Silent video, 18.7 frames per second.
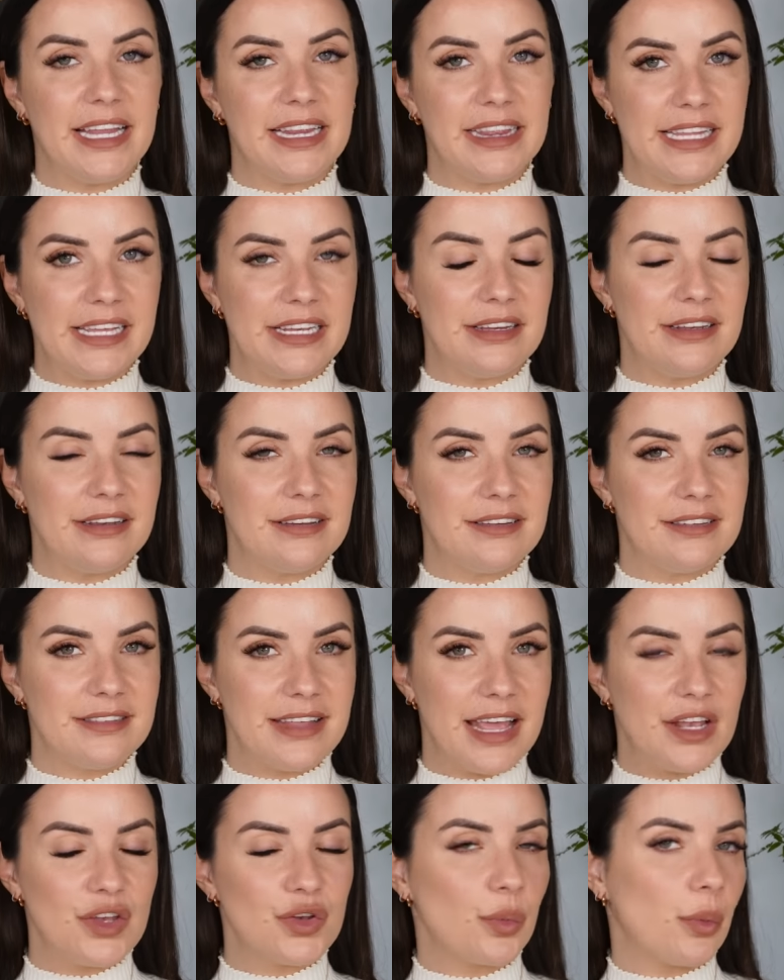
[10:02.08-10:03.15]
linen
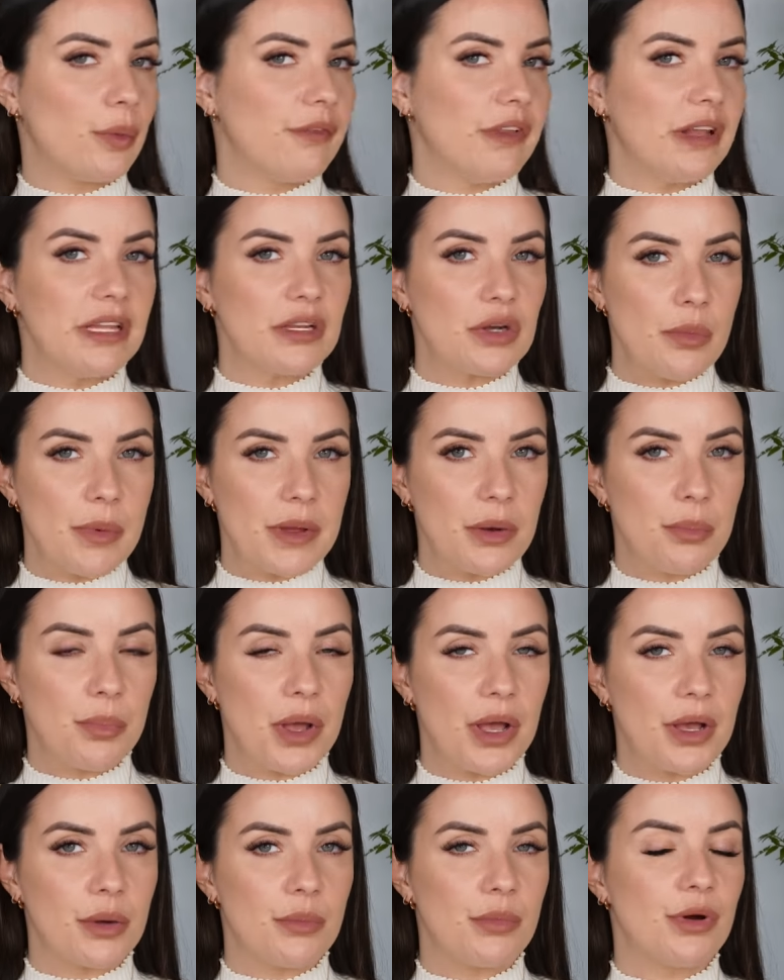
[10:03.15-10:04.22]
scent with a little bit of
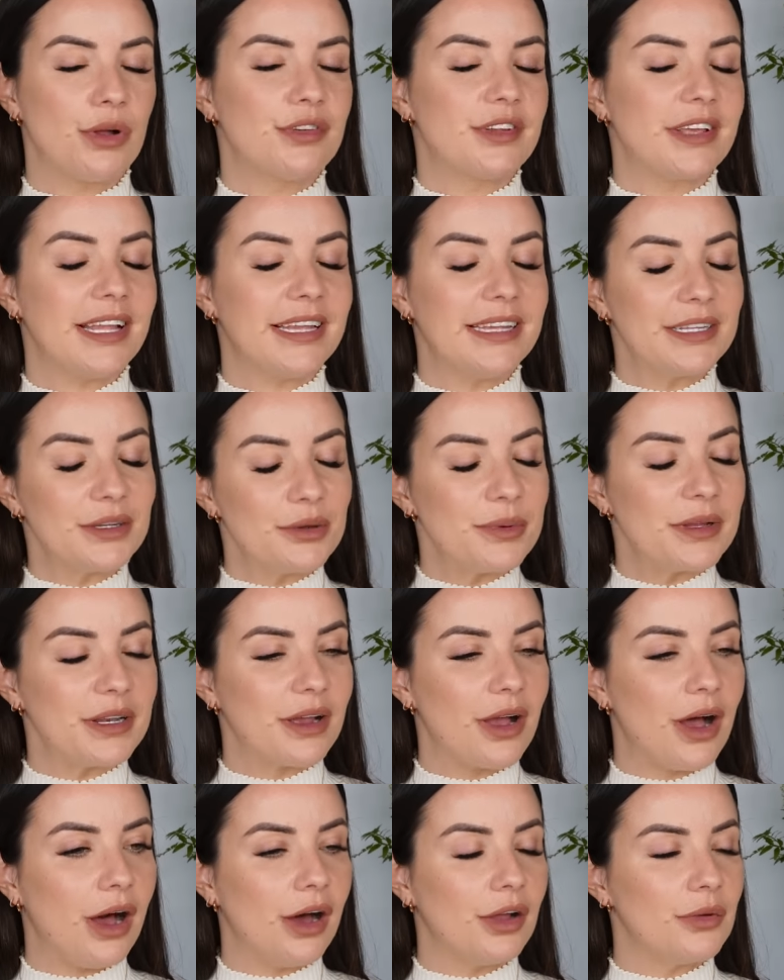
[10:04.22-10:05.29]
bergamot, a little bit
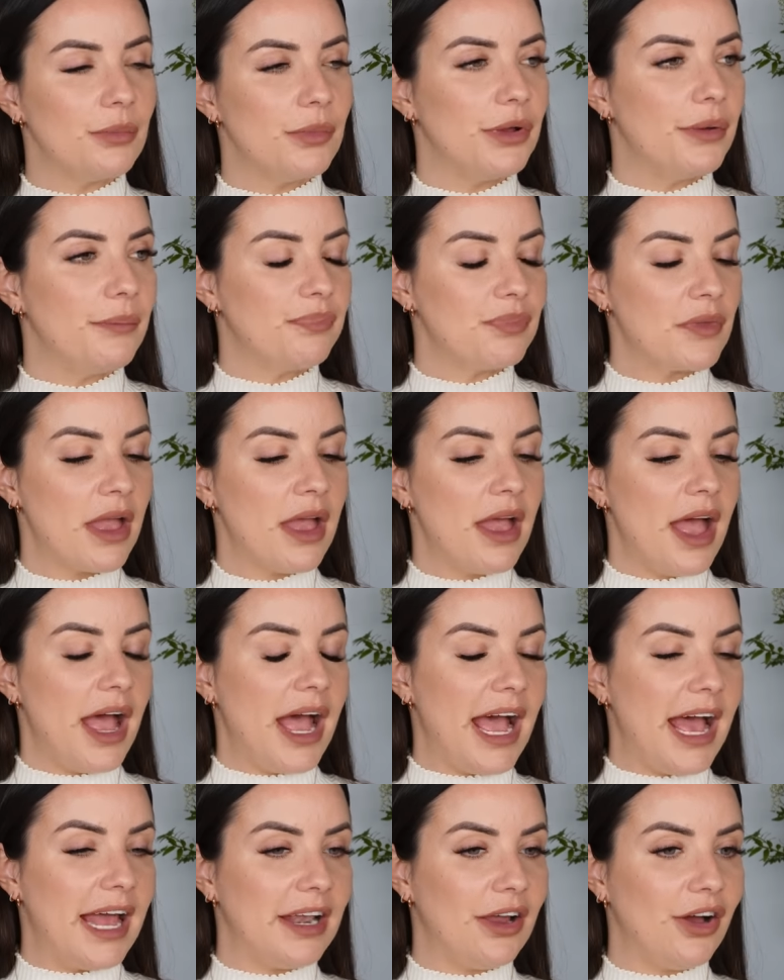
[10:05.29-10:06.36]
of cardamom,
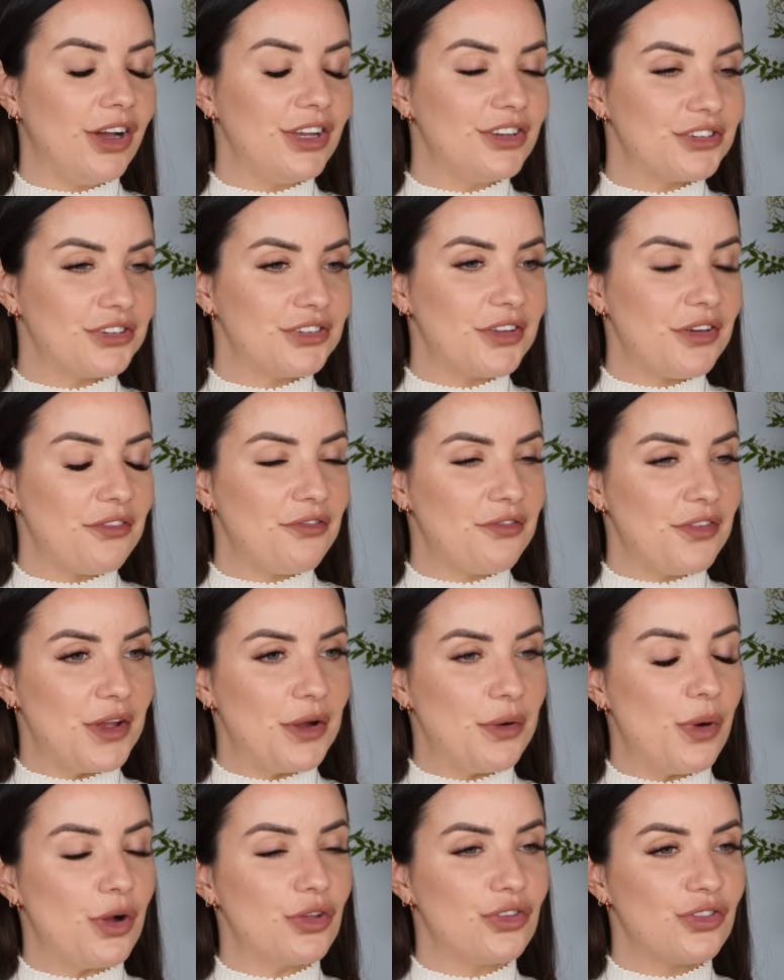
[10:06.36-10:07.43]
and I just
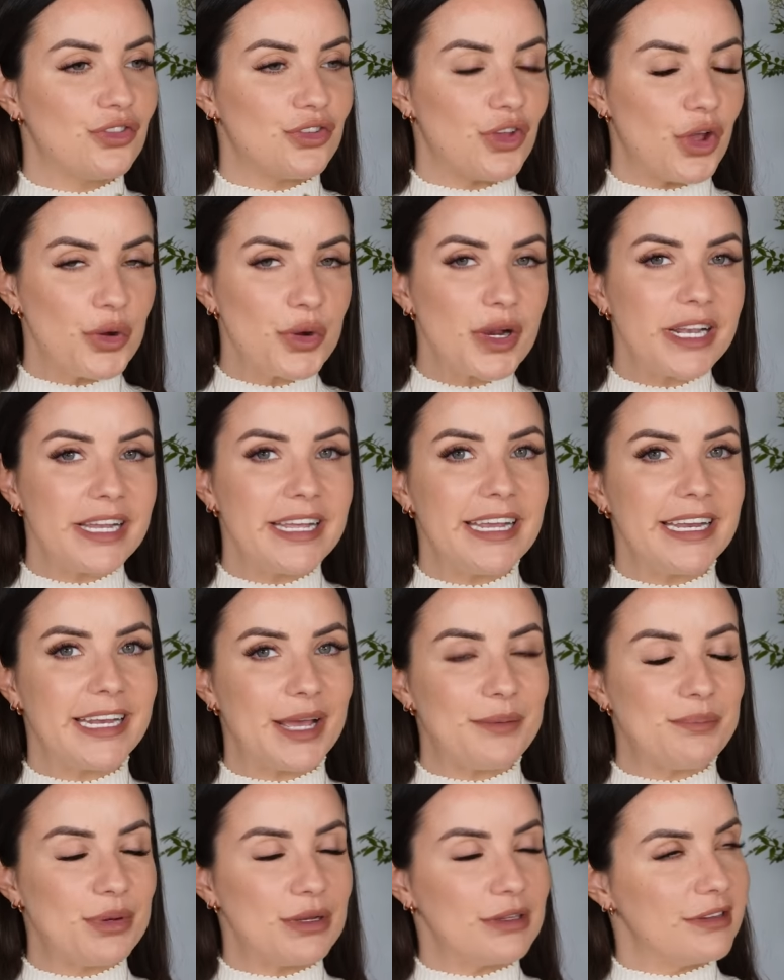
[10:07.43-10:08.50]
feel so clean
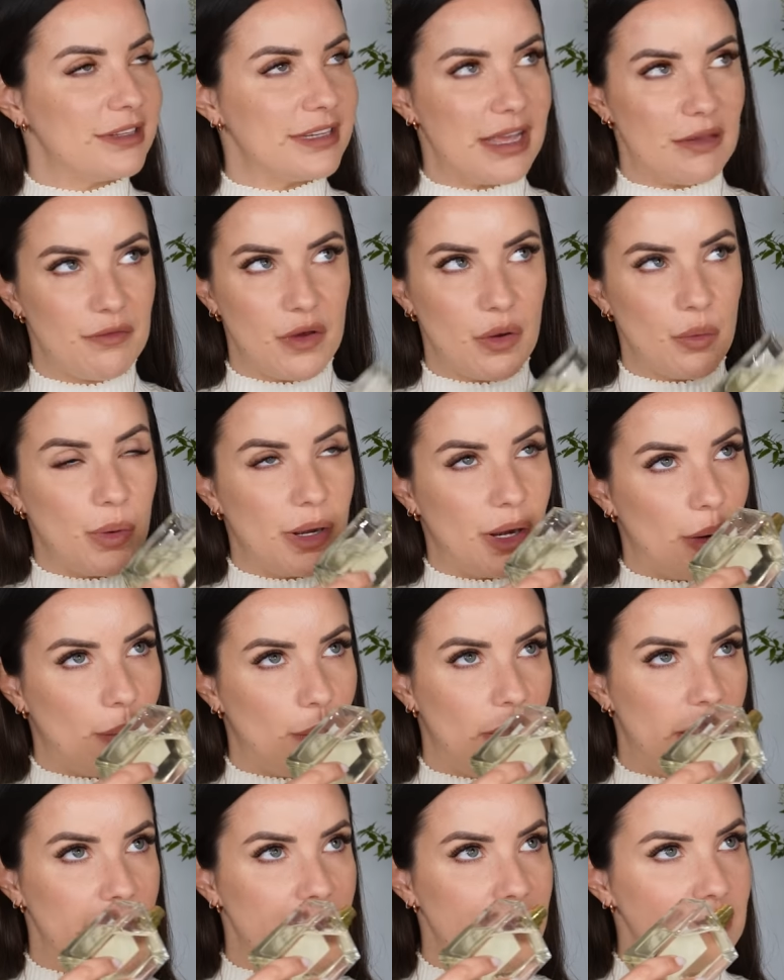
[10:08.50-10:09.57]
and put together when I
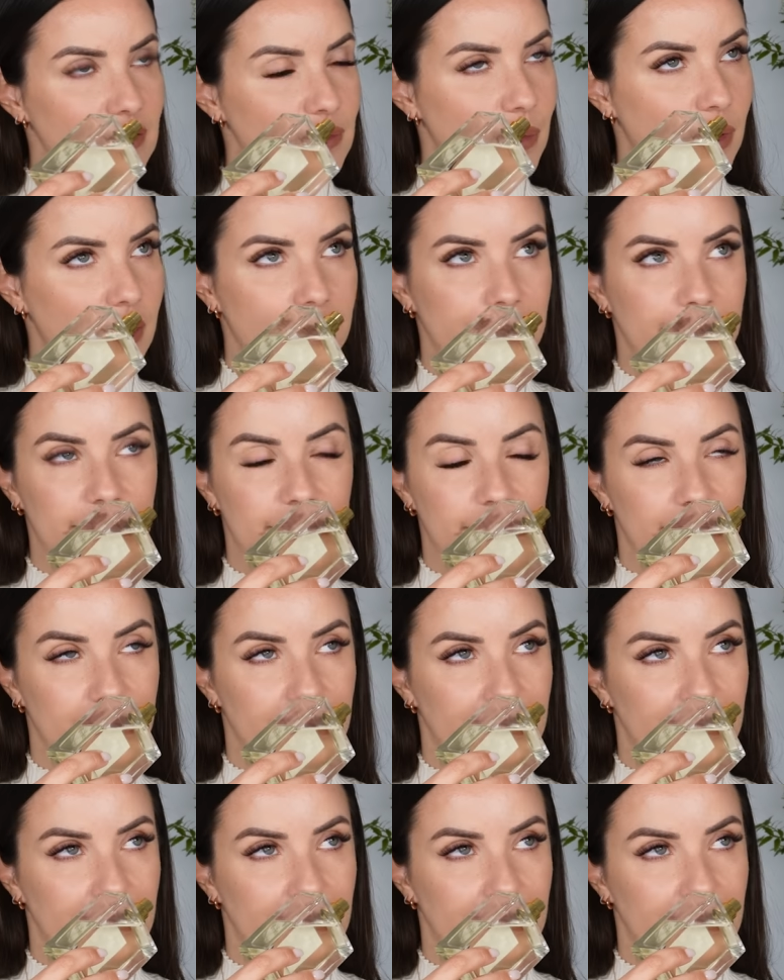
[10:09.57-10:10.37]
wear this one.